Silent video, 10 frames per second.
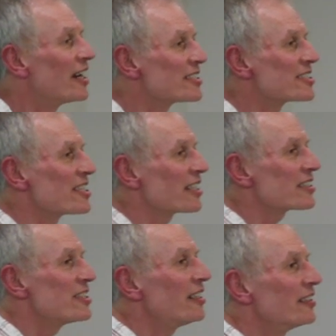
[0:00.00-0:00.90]

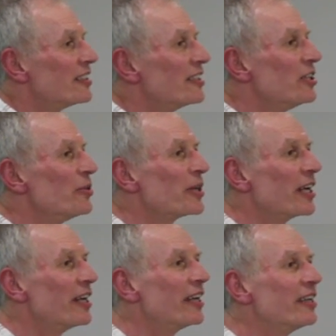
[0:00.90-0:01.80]
sector in the
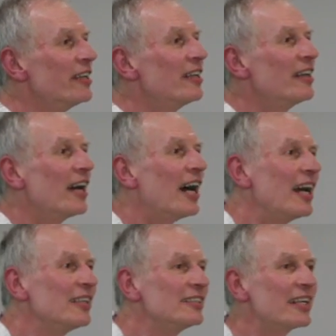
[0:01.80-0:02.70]
UK and